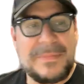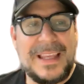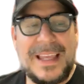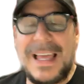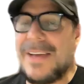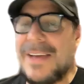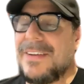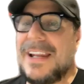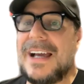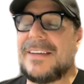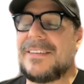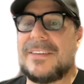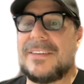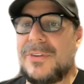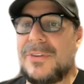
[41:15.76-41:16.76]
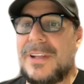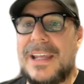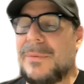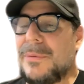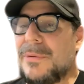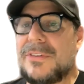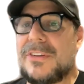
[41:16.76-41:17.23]
having access to
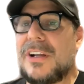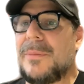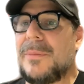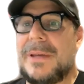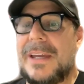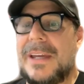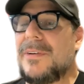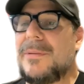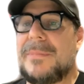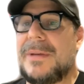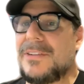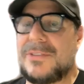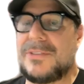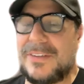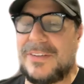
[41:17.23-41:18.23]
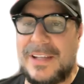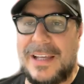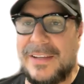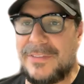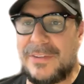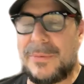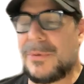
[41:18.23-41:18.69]
data will stop every major
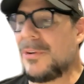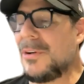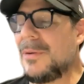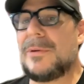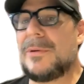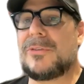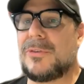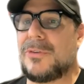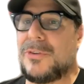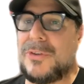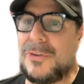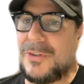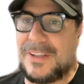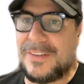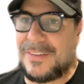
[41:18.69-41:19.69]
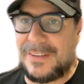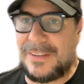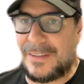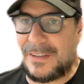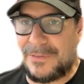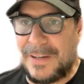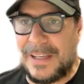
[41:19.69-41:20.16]
disaster. We're going to be able to cure
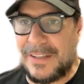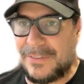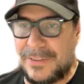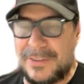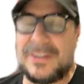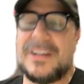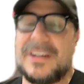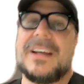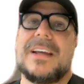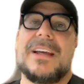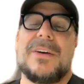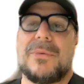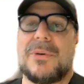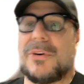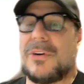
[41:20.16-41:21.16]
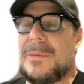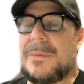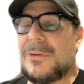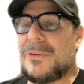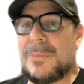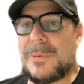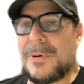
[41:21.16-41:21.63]
diseases faster. We're going to be
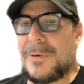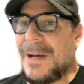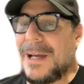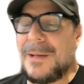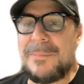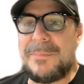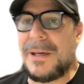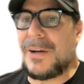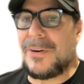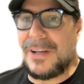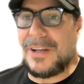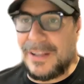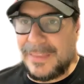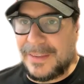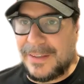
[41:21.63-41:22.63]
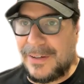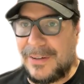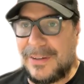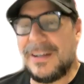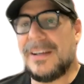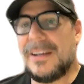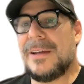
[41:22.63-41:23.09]
able to provide better
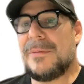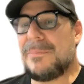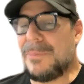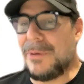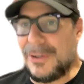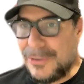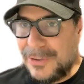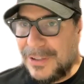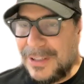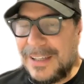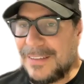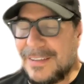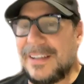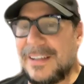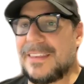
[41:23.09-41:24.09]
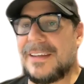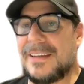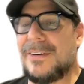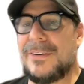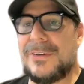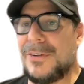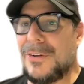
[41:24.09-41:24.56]
healthcare, personalized healthcare,